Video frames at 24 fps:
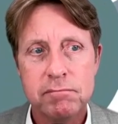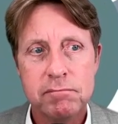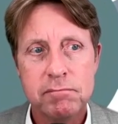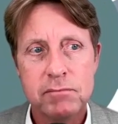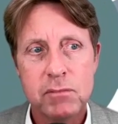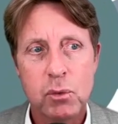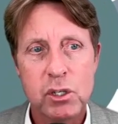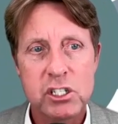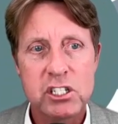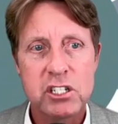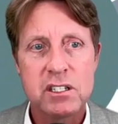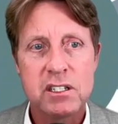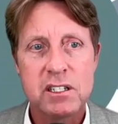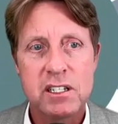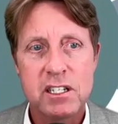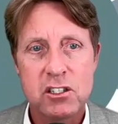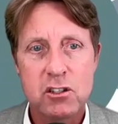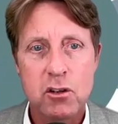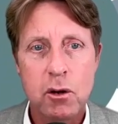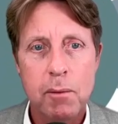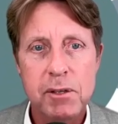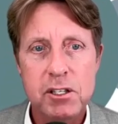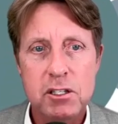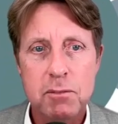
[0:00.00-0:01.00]
which
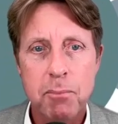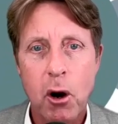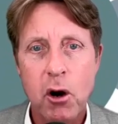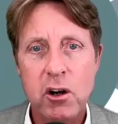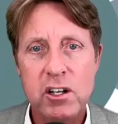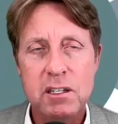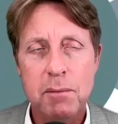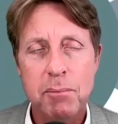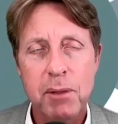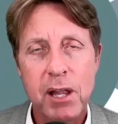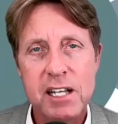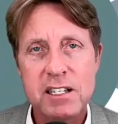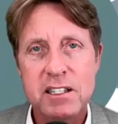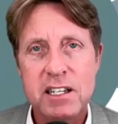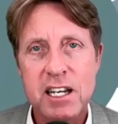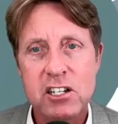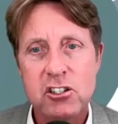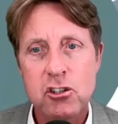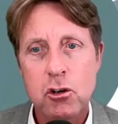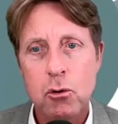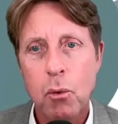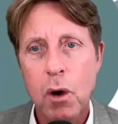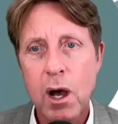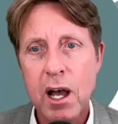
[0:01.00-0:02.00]
distributes party supplies
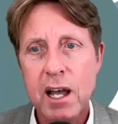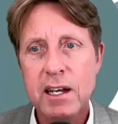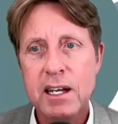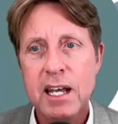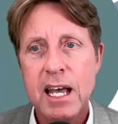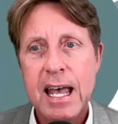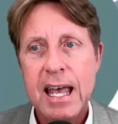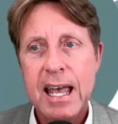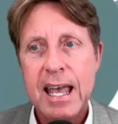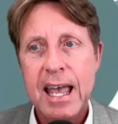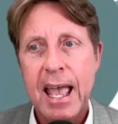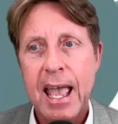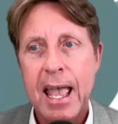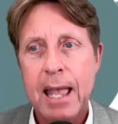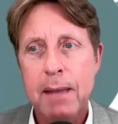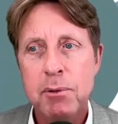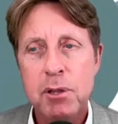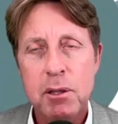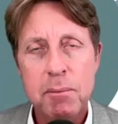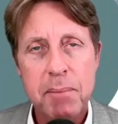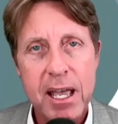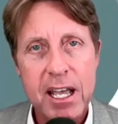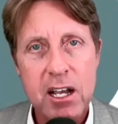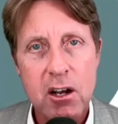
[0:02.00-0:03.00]
nationwide. Abel
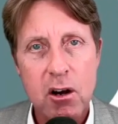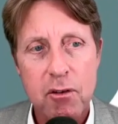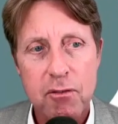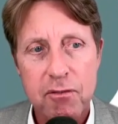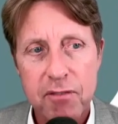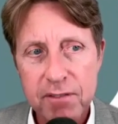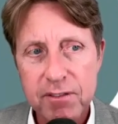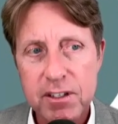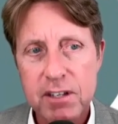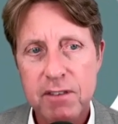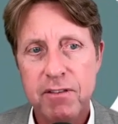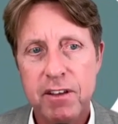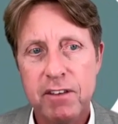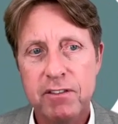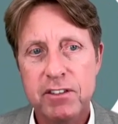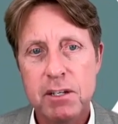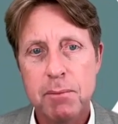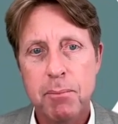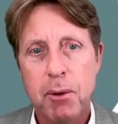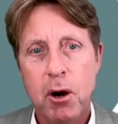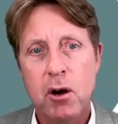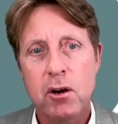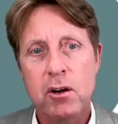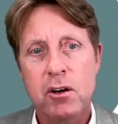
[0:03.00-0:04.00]
and Baker are 50-50
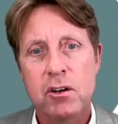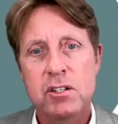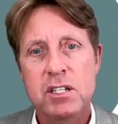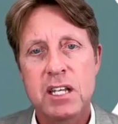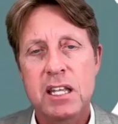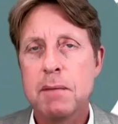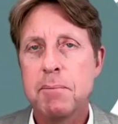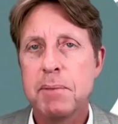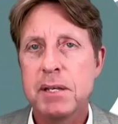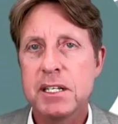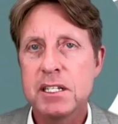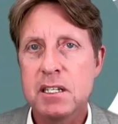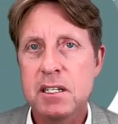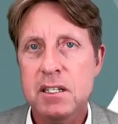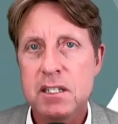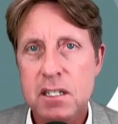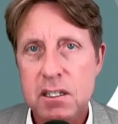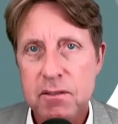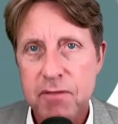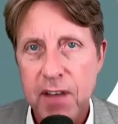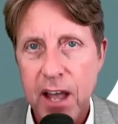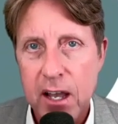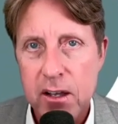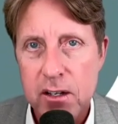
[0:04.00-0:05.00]
partners, and the business is
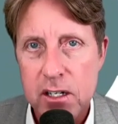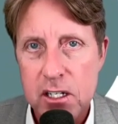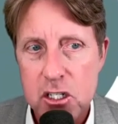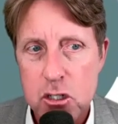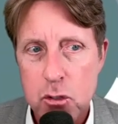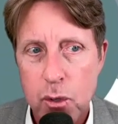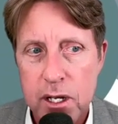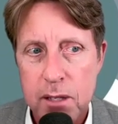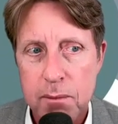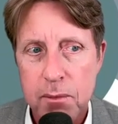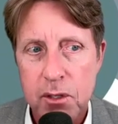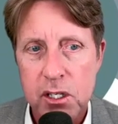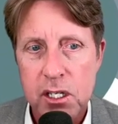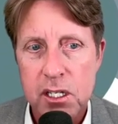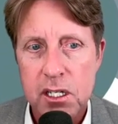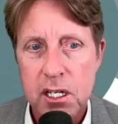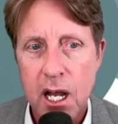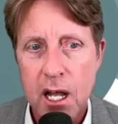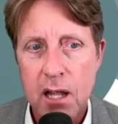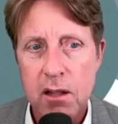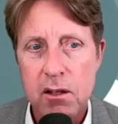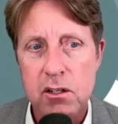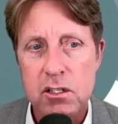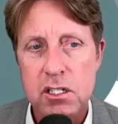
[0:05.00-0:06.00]
valued at $20
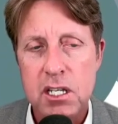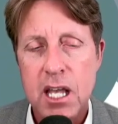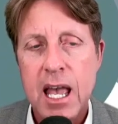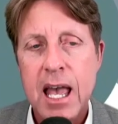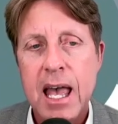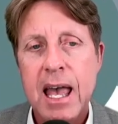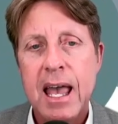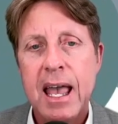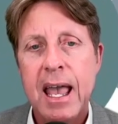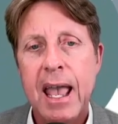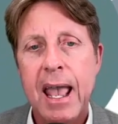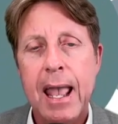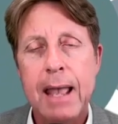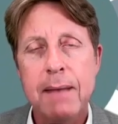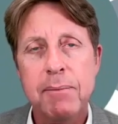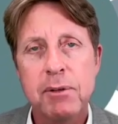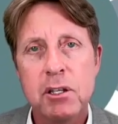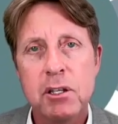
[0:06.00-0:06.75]
million. Abel